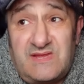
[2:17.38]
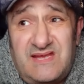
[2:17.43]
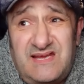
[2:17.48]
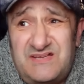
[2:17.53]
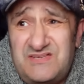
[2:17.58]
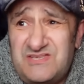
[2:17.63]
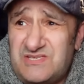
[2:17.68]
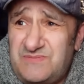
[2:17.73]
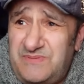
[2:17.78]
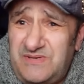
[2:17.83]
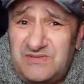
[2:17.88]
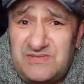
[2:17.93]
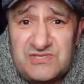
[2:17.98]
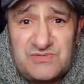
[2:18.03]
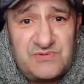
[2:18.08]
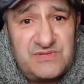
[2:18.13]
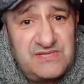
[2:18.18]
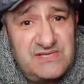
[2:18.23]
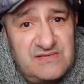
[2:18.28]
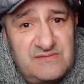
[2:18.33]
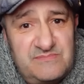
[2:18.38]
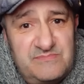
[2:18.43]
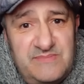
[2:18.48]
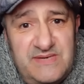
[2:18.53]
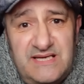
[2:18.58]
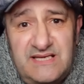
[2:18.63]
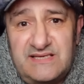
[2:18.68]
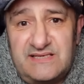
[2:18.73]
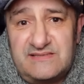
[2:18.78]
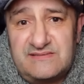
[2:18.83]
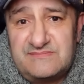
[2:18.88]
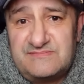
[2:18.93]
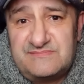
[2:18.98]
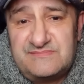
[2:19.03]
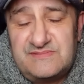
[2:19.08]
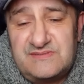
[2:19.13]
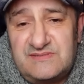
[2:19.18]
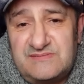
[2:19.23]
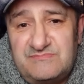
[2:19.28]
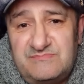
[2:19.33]
And to be honest with you, Miller
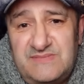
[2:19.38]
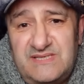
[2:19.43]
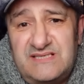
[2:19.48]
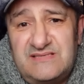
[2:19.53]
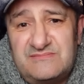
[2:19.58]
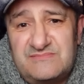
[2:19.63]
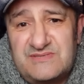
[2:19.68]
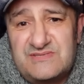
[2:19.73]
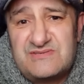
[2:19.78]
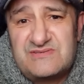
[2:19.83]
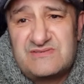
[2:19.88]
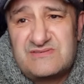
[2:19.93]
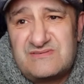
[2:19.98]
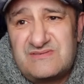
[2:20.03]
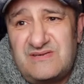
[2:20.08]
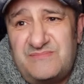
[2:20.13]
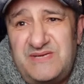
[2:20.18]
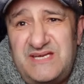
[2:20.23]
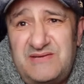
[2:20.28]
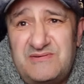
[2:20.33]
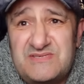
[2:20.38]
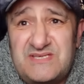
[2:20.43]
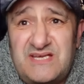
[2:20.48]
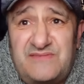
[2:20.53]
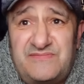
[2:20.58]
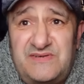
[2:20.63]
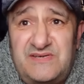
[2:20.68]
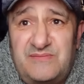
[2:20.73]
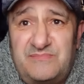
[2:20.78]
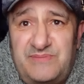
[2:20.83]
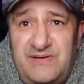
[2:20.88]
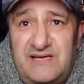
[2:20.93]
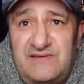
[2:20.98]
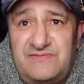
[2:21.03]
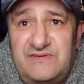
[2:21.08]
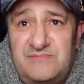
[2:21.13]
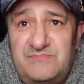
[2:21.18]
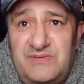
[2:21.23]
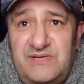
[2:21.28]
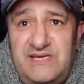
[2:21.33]
was, I mean, he was huffing and
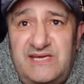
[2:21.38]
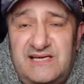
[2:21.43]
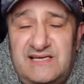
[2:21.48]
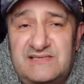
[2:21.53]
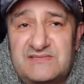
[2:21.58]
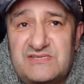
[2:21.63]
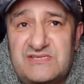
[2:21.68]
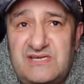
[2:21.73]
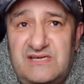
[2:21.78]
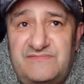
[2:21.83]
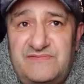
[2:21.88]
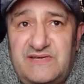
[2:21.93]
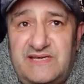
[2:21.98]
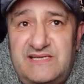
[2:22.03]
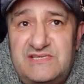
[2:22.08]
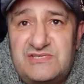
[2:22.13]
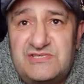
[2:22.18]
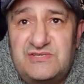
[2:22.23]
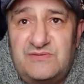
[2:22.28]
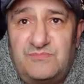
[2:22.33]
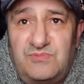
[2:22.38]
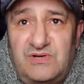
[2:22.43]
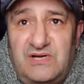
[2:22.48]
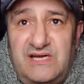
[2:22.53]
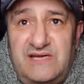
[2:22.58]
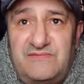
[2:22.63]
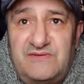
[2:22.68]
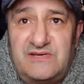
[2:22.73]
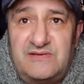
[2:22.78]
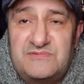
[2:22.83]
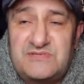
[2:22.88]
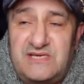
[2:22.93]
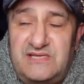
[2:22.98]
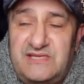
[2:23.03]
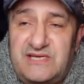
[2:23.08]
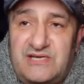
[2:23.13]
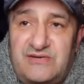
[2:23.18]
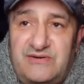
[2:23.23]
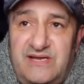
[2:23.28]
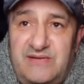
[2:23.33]
puffing, but he hung tough against Dubois, even though he was getting
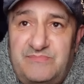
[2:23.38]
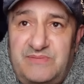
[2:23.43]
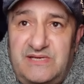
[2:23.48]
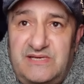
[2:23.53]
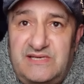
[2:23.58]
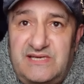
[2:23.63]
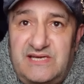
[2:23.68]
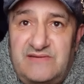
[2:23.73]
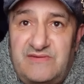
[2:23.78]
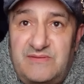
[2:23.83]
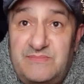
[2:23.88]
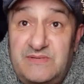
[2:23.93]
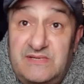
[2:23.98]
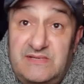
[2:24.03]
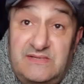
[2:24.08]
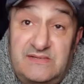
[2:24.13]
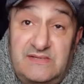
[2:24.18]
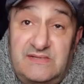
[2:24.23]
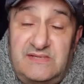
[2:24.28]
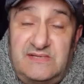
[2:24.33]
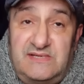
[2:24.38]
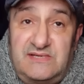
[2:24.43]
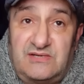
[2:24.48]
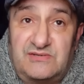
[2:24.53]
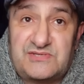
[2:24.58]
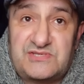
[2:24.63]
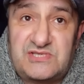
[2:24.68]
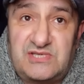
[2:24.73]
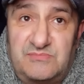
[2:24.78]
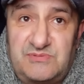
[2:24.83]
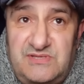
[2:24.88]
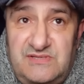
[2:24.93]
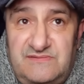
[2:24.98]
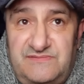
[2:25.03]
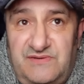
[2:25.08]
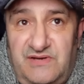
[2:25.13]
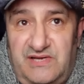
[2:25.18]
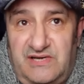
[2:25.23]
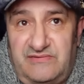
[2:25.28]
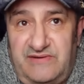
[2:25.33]
the crap beaten out of him. Got stopped in the
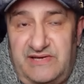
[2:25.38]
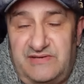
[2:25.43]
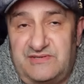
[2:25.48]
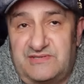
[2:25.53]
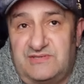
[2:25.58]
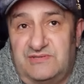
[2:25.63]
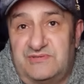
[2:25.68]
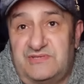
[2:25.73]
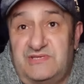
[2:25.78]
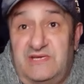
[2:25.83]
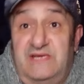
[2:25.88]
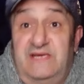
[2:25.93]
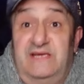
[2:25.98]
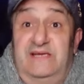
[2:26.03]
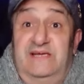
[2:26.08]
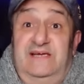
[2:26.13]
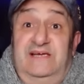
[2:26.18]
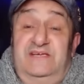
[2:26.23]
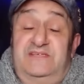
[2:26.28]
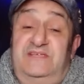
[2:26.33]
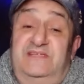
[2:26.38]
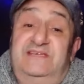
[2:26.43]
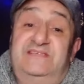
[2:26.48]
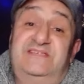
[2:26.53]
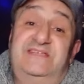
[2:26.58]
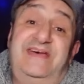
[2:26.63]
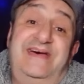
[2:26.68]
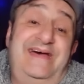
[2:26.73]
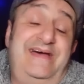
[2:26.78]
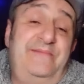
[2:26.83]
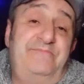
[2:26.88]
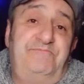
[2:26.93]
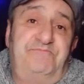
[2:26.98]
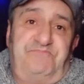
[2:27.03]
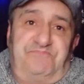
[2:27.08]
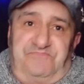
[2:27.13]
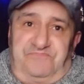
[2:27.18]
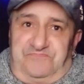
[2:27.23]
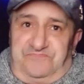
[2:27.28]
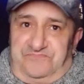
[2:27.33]
final round, of course. So there's that.
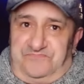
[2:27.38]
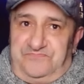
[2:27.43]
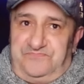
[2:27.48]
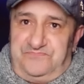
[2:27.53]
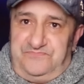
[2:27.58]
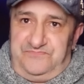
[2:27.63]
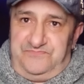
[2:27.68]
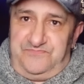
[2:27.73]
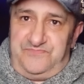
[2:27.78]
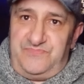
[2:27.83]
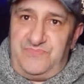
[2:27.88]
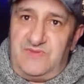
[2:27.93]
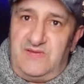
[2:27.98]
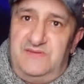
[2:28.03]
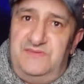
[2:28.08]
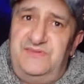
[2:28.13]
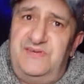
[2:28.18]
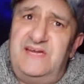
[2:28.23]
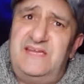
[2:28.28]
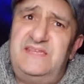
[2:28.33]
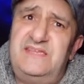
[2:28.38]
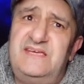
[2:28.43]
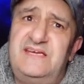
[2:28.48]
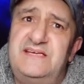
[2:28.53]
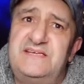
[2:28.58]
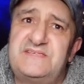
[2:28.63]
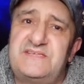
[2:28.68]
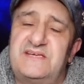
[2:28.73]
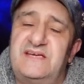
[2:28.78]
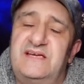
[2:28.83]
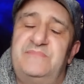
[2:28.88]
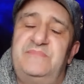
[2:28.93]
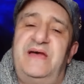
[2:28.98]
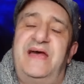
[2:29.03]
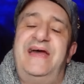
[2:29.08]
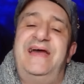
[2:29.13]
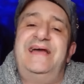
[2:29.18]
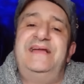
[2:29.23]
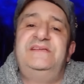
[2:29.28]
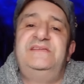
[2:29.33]
Then there's
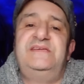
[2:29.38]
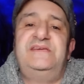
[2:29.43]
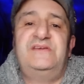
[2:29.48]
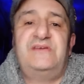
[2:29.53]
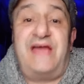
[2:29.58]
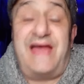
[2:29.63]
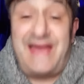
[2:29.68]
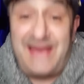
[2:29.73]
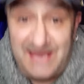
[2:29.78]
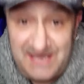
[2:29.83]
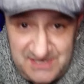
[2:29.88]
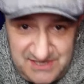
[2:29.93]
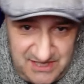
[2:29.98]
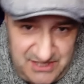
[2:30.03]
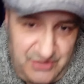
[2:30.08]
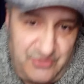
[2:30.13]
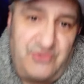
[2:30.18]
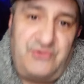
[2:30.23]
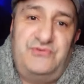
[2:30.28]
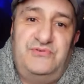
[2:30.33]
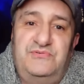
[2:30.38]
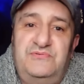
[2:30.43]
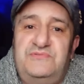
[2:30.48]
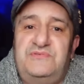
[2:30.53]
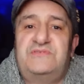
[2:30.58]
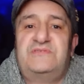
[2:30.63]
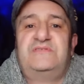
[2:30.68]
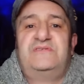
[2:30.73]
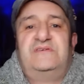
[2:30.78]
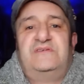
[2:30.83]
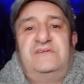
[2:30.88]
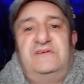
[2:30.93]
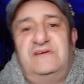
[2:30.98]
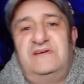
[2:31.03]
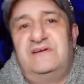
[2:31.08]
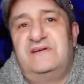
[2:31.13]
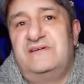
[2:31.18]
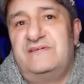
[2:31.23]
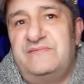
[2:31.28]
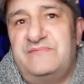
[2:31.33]
Andy Cruz,
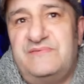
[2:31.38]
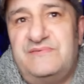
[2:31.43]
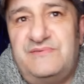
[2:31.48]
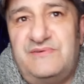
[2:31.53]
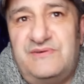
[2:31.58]
the